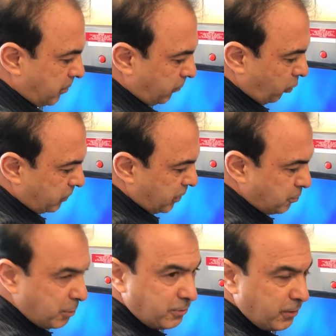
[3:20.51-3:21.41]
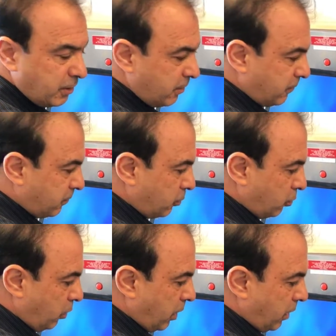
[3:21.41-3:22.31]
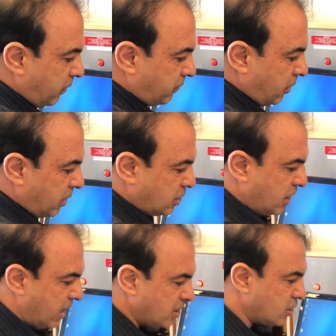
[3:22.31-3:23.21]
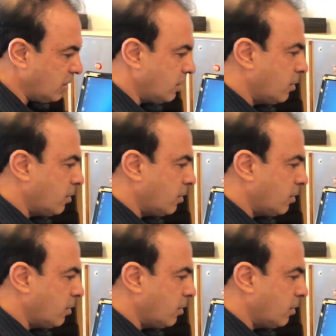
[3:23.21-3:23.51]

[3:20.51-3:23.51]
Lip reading: the voltage between these two is going to change.